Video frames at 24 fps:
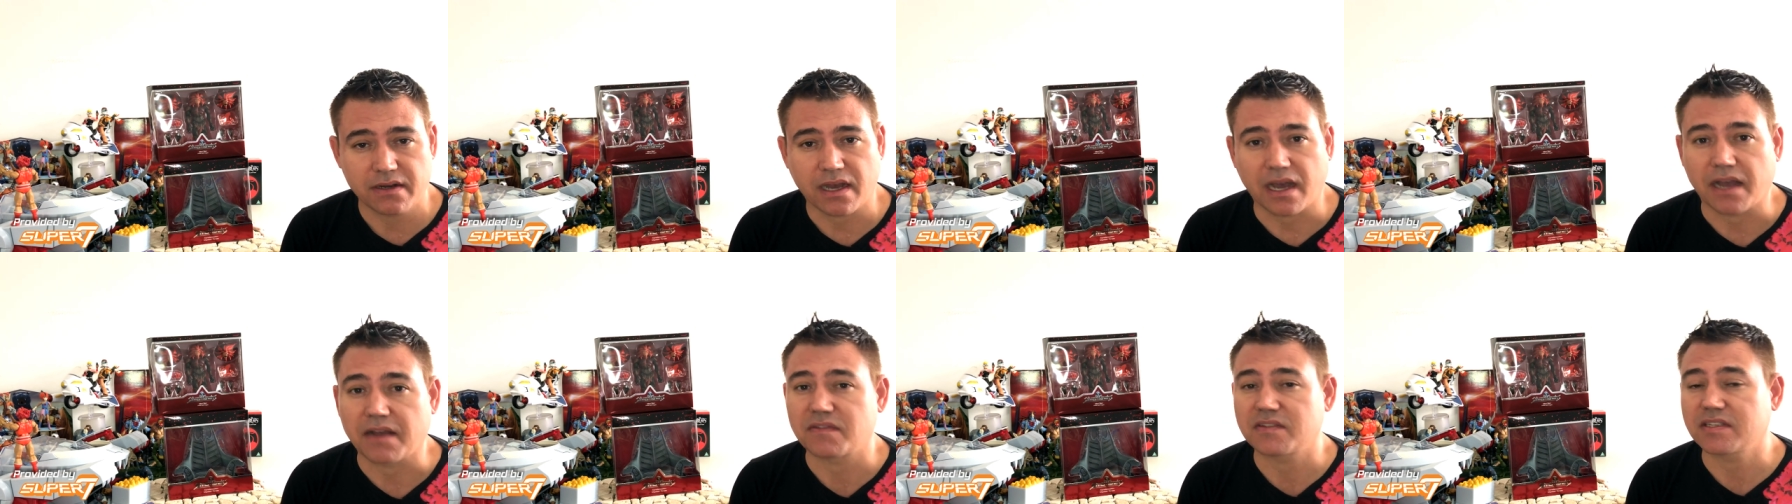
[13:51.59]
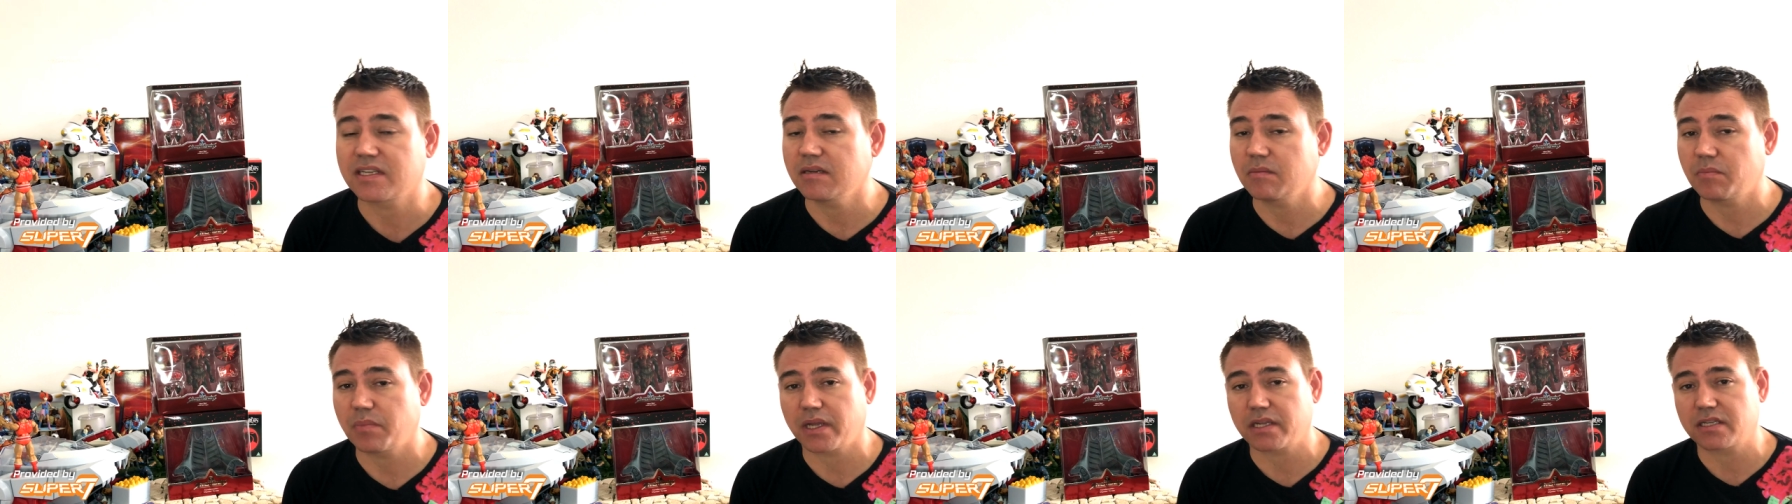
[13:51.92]
I've
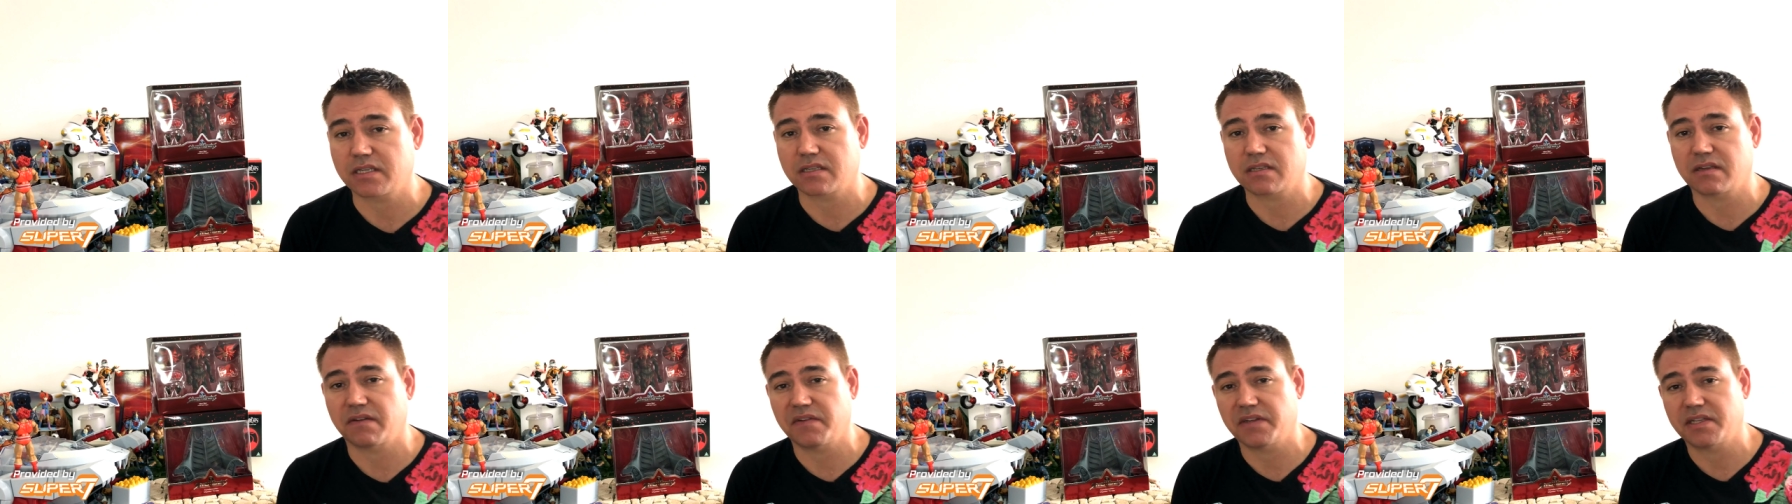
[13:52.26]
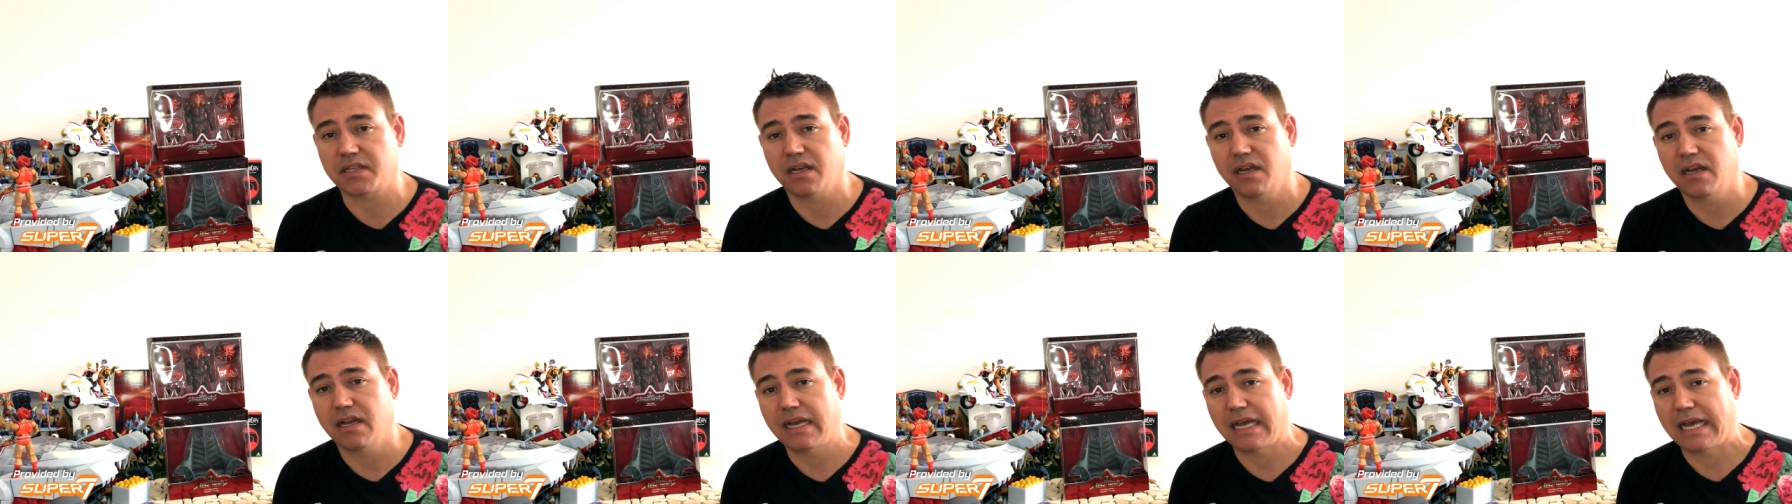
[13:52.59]
seen pictures of it,
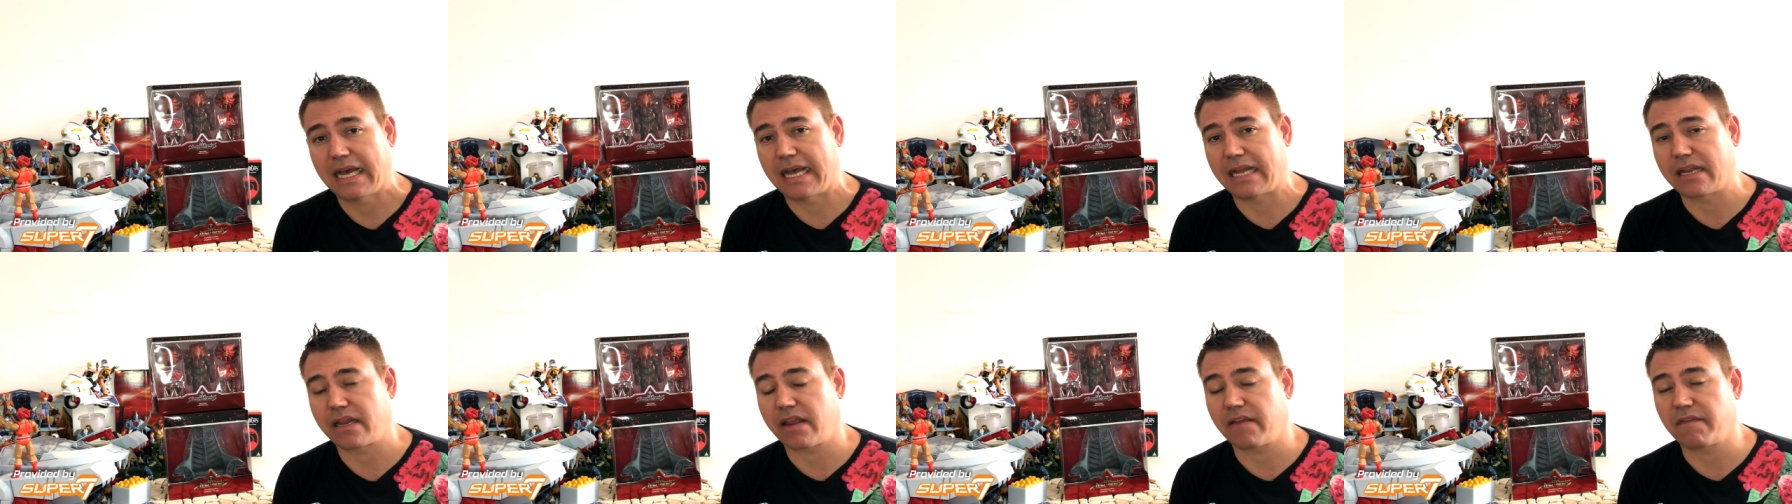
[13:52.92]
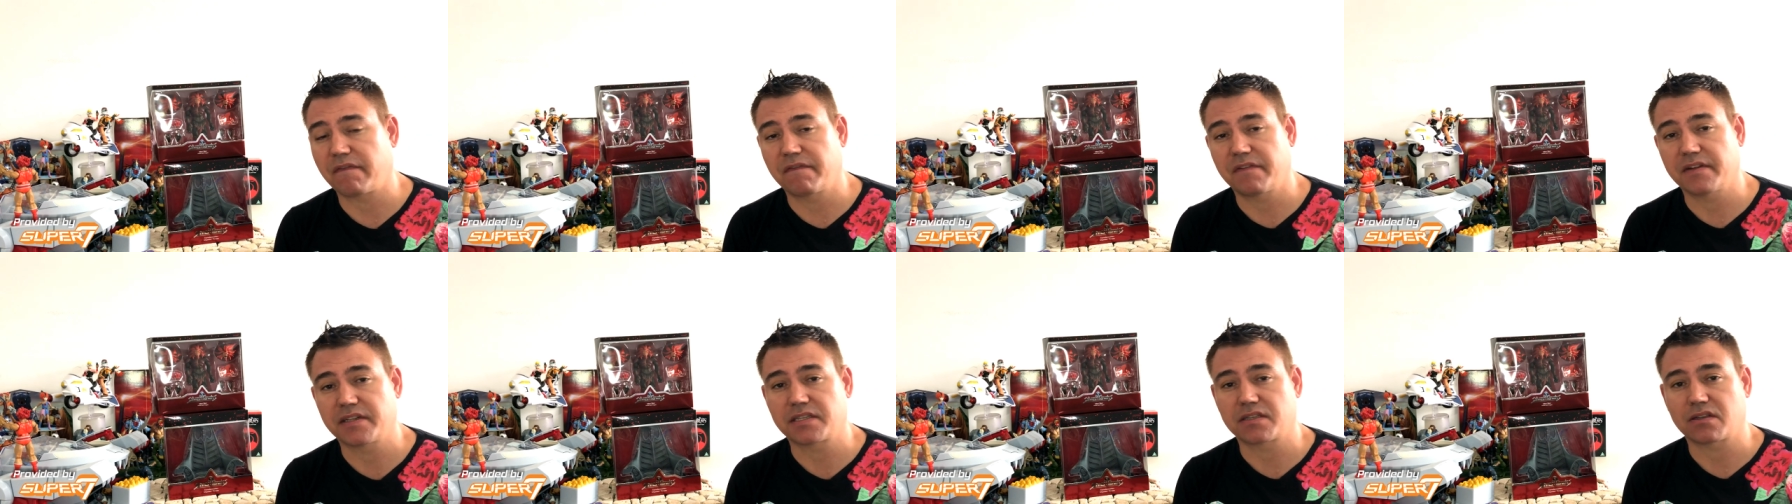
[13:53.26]
and he
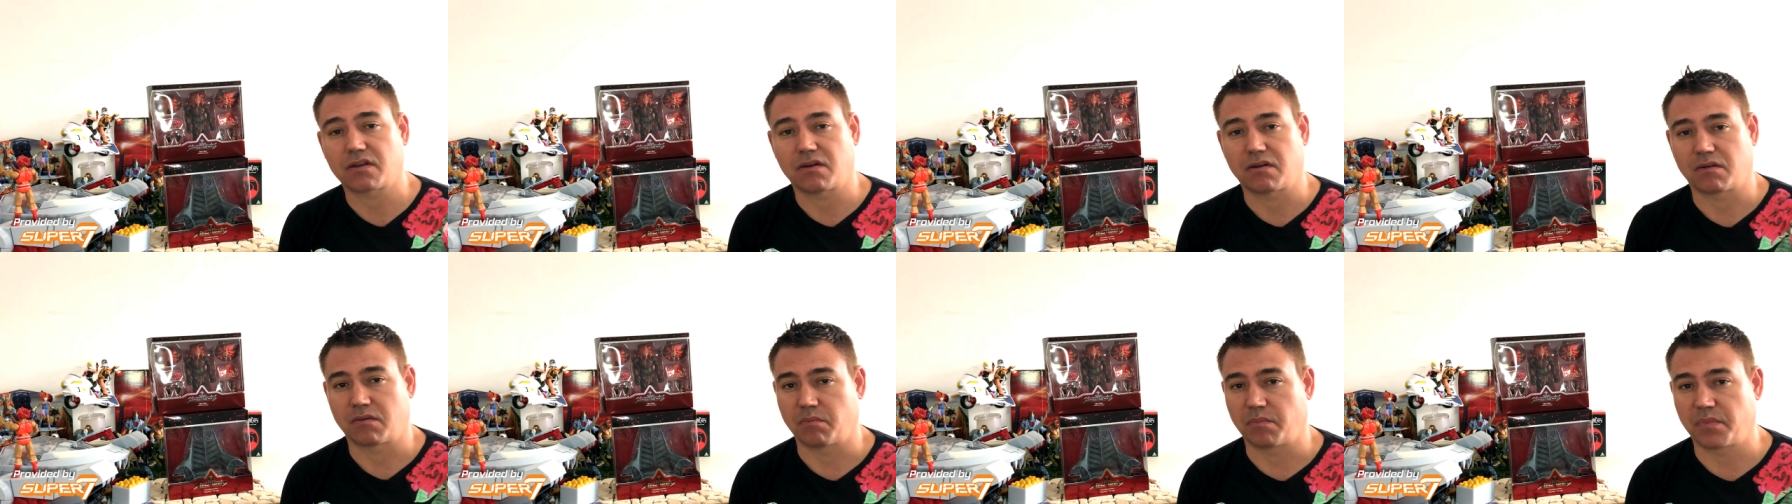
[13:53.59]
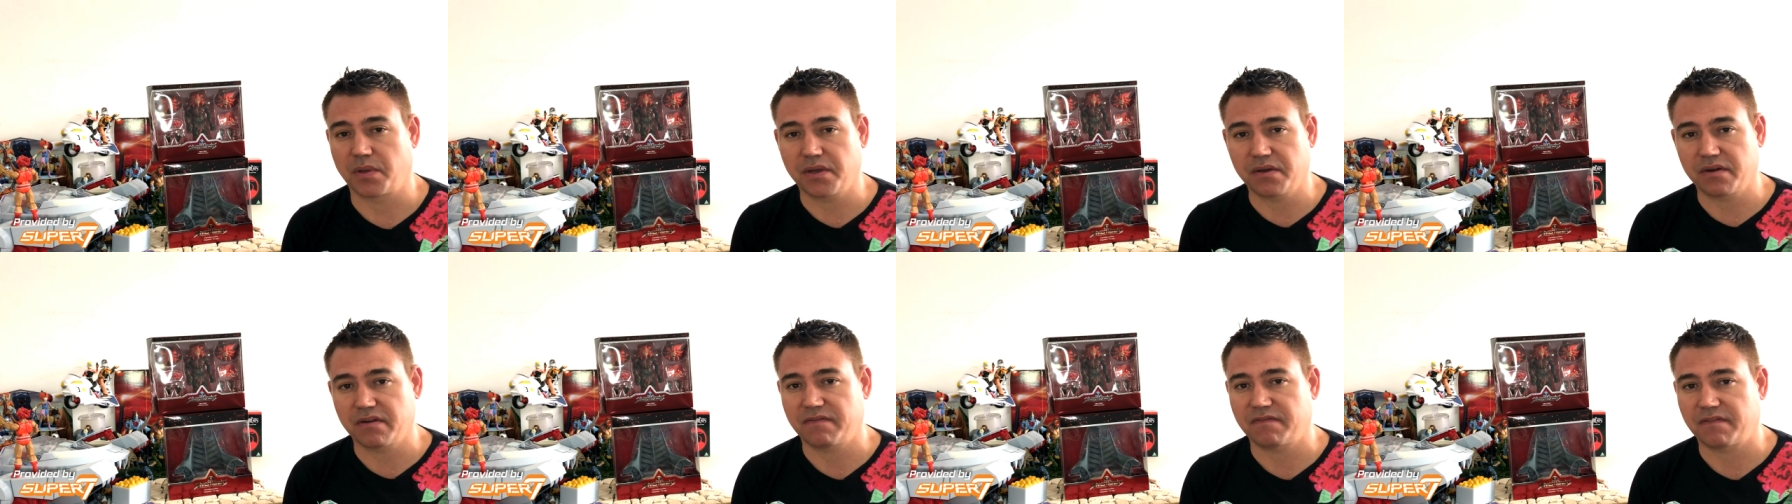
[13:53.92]
fits on
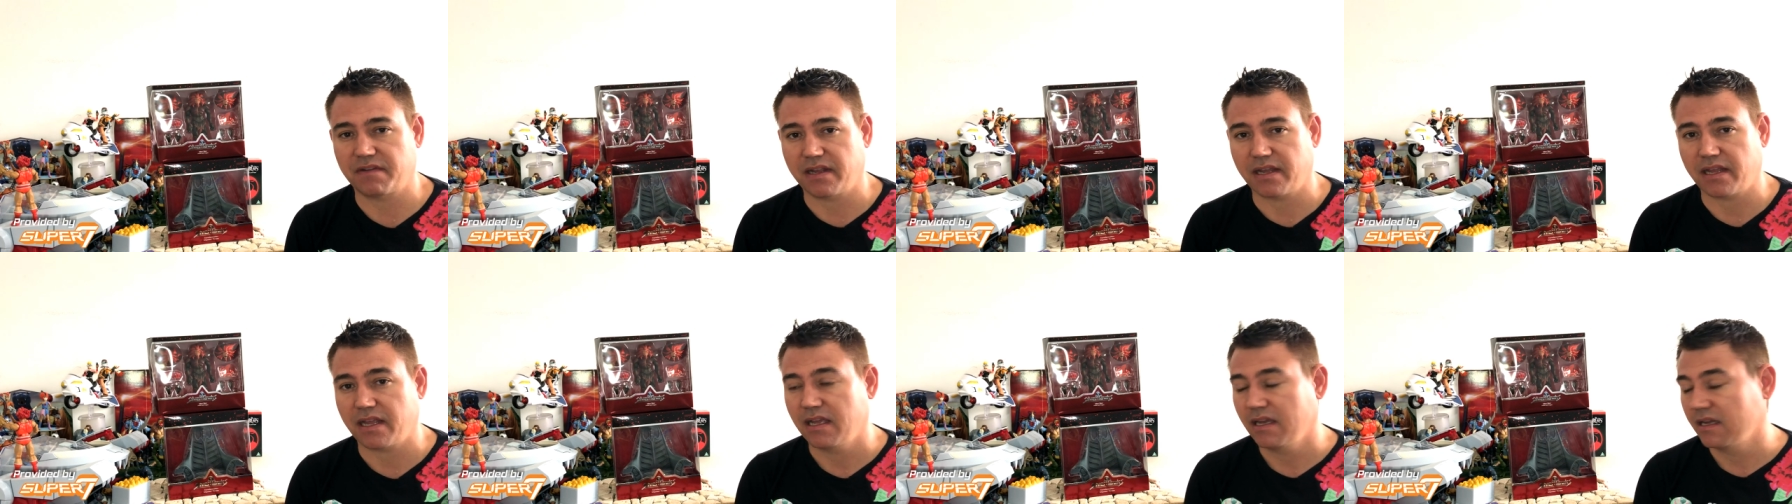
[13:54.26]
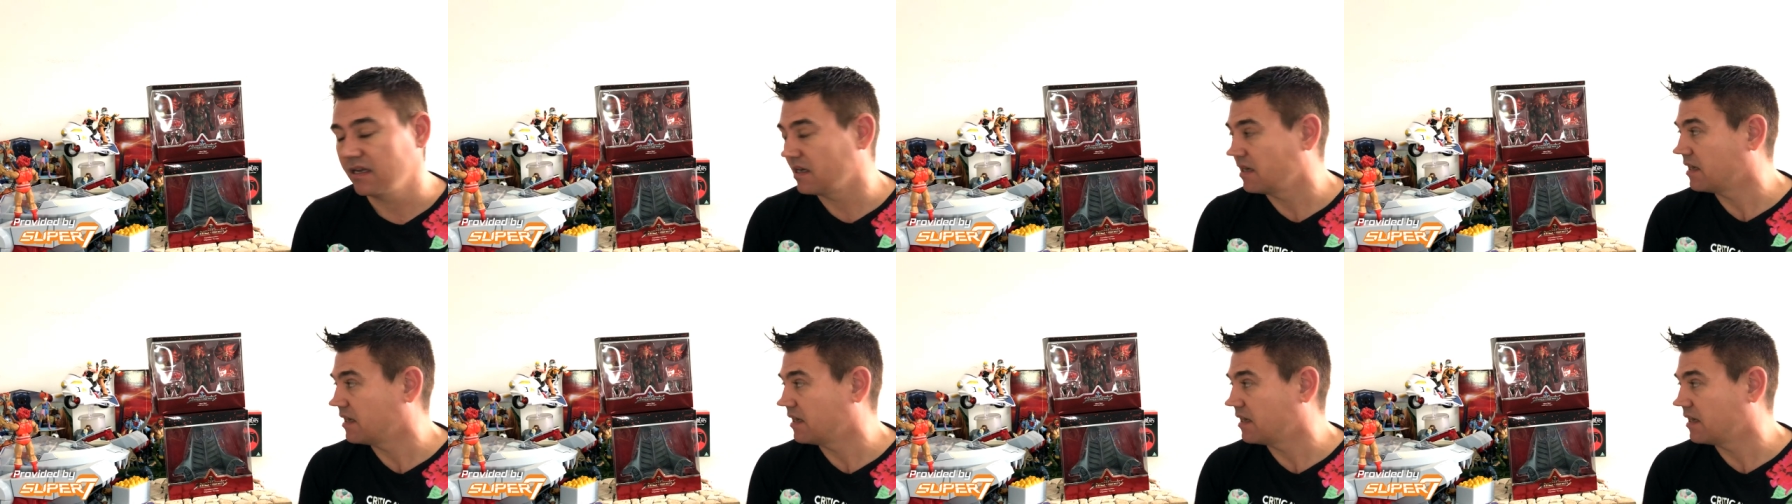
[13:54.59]
beautifully.